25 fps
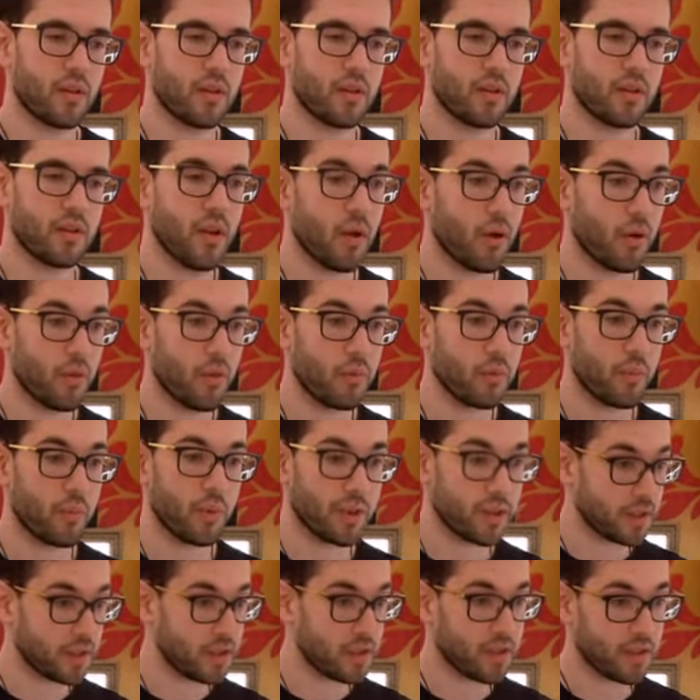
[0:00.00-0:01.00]
No,
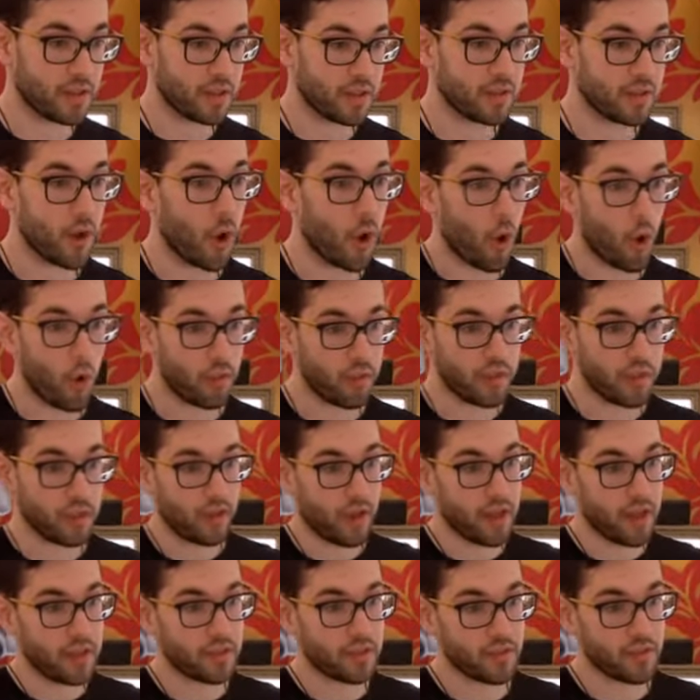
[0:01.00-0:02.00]
but Bees, all the
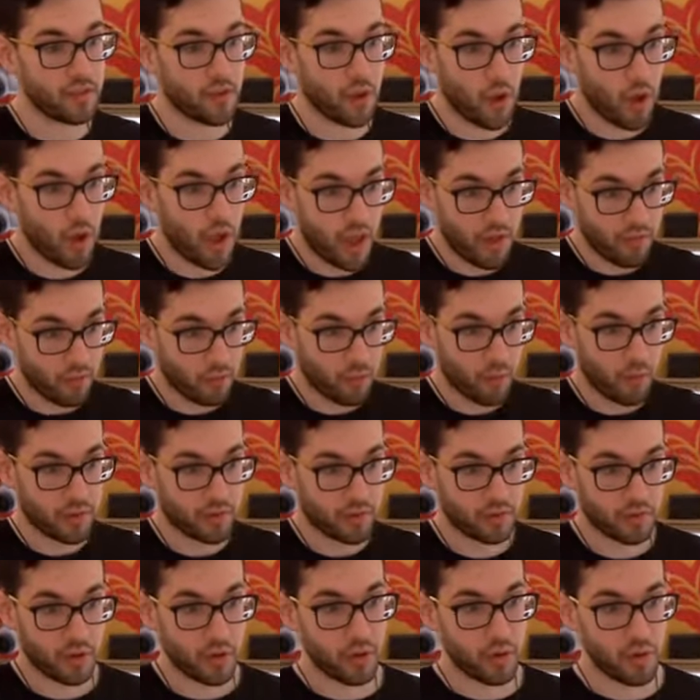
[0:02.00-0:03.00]
alliances, everyone
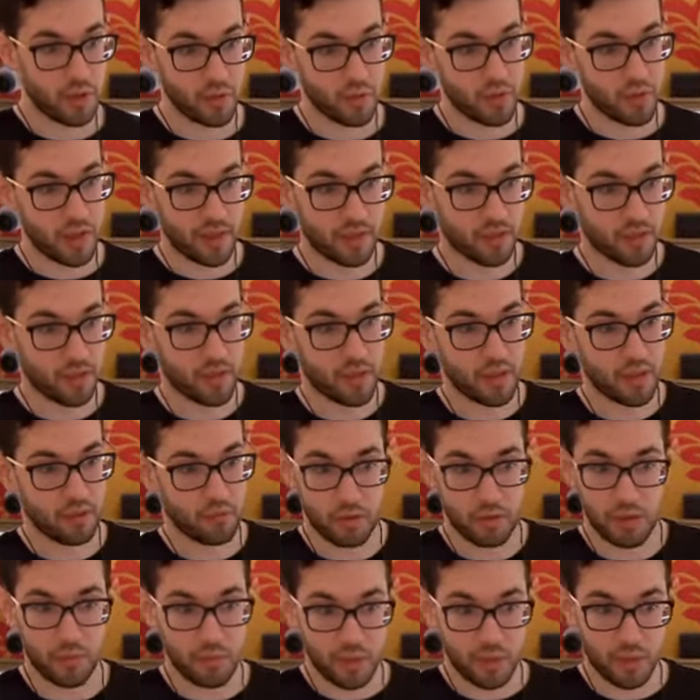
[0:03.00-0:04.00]
wants to go to you. That's the thing.
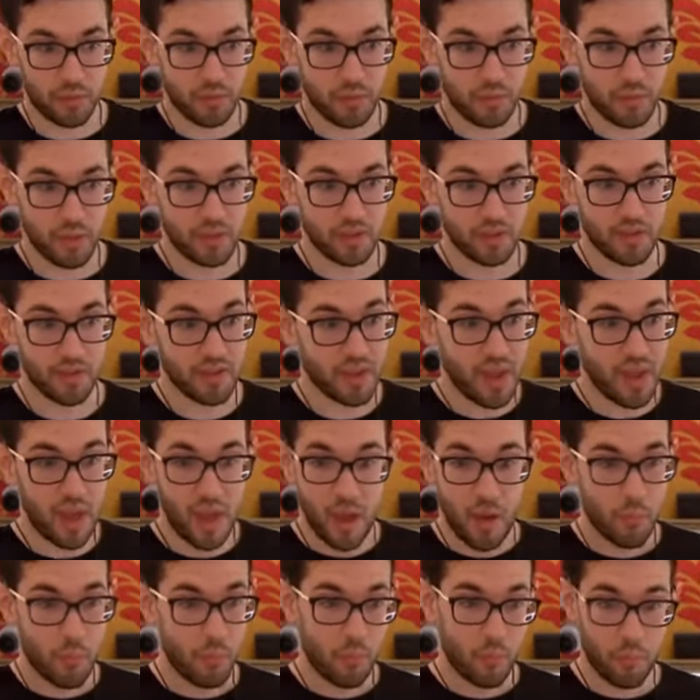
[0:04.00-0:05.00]
Maybe look at the pieces.
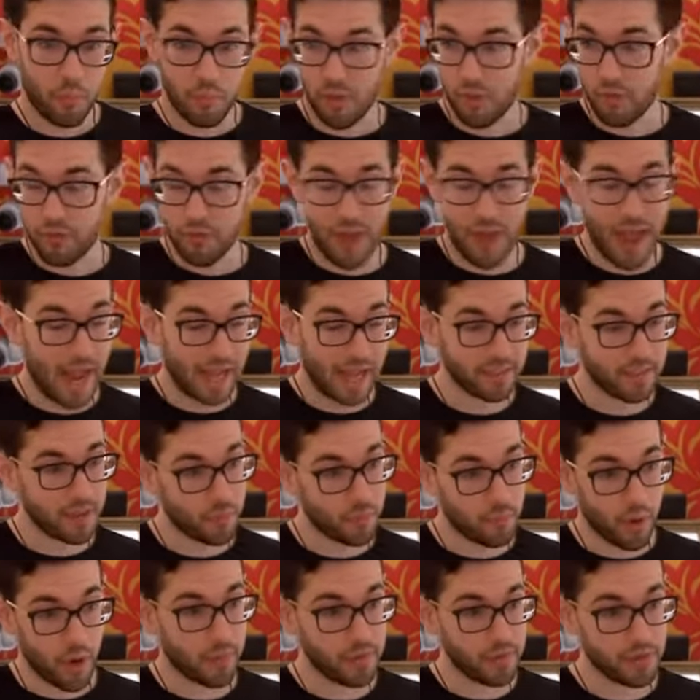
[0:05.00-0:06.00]
The fact that
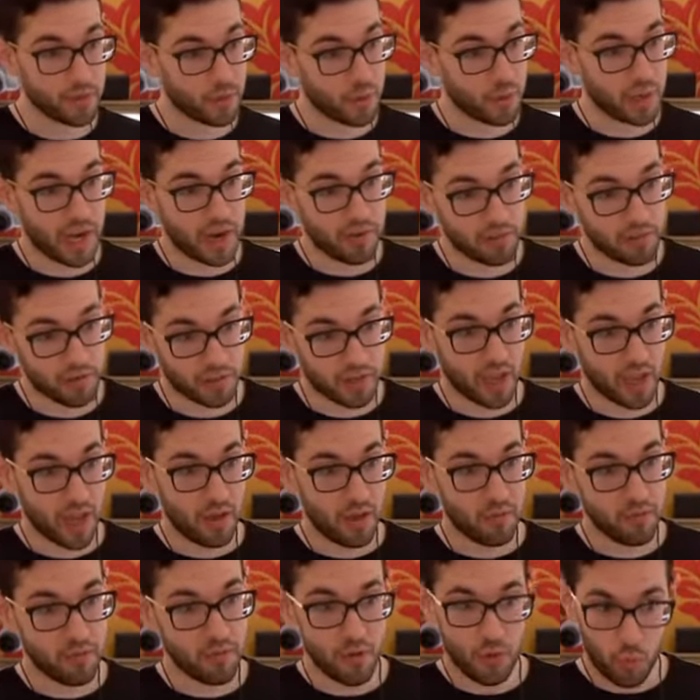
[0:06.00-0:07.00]
Bobby's going after
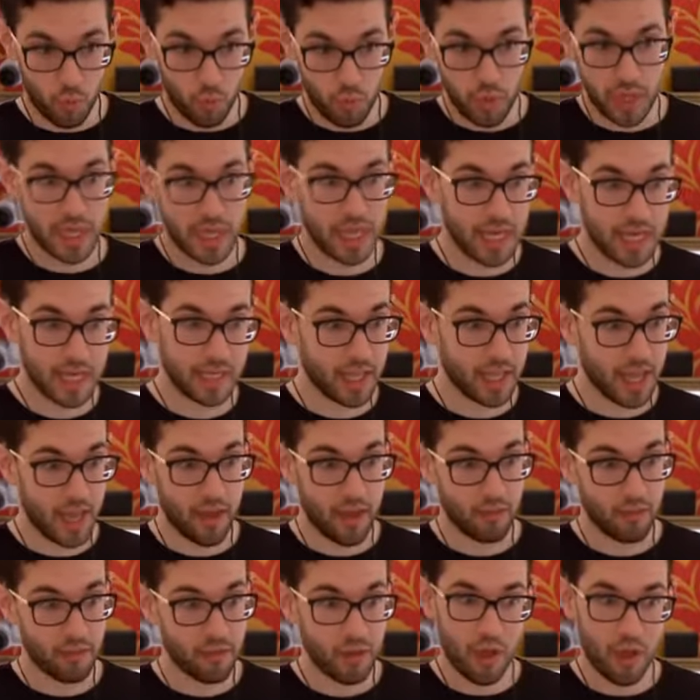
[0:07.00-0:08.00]
Kev, we need
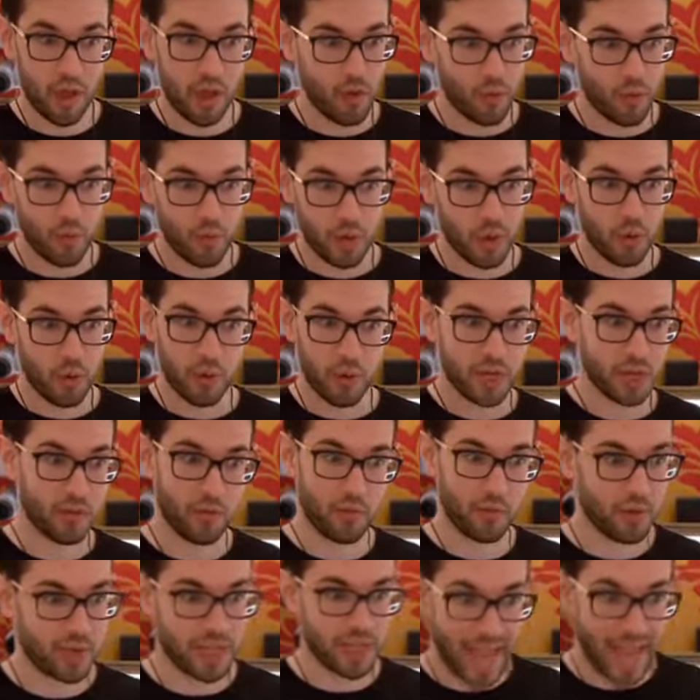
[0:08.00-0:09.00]
Kev we don't need.
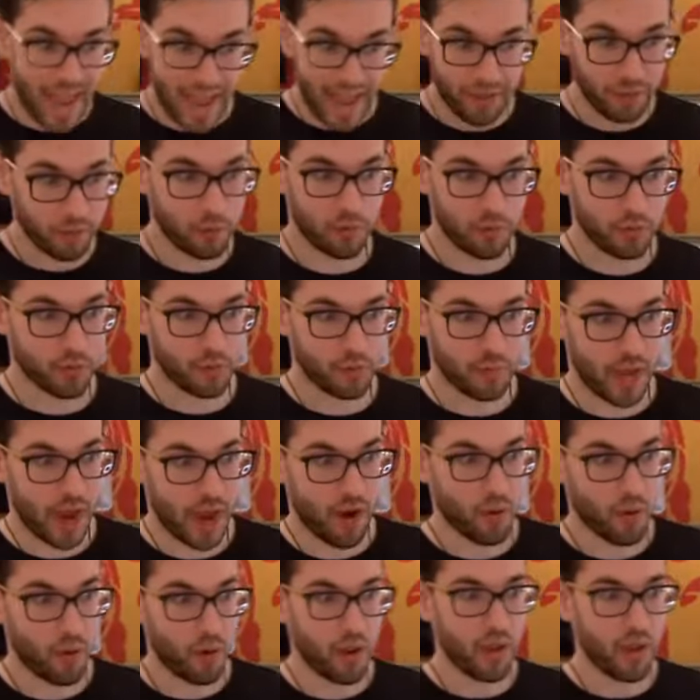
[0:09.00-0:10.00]
We can't lose him now.